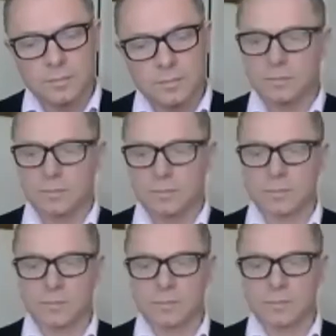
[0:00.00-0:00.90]

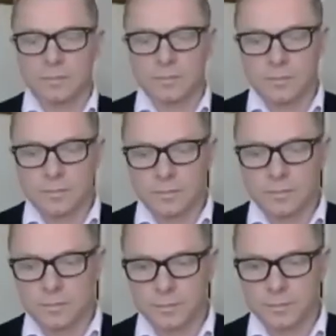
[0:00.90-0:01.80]

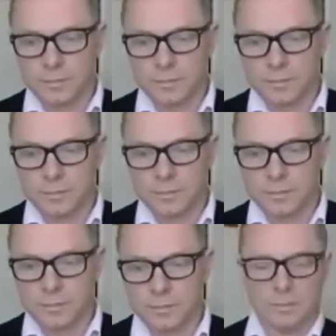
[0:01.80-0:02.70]

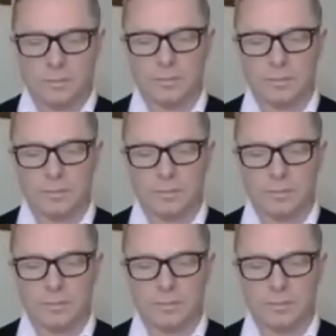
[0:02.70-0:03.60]

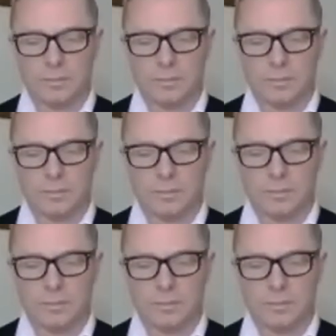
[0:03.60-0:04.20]
(not speaking)